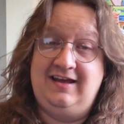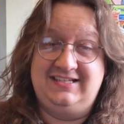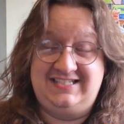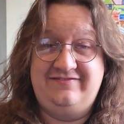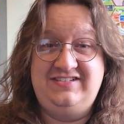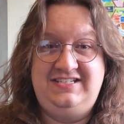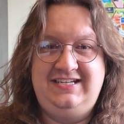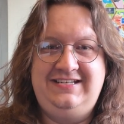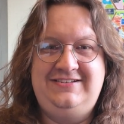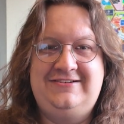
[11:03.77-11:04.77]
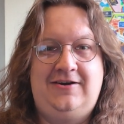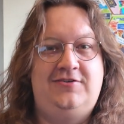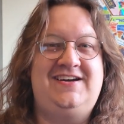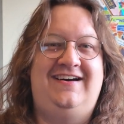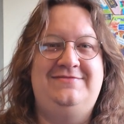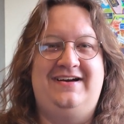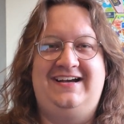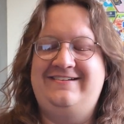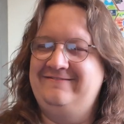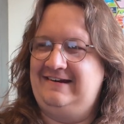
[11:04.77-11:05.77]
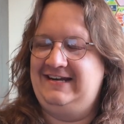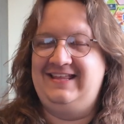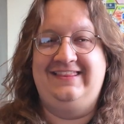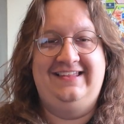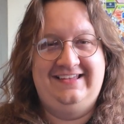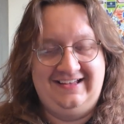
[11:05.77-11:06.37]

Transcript: a 17 year old iMac running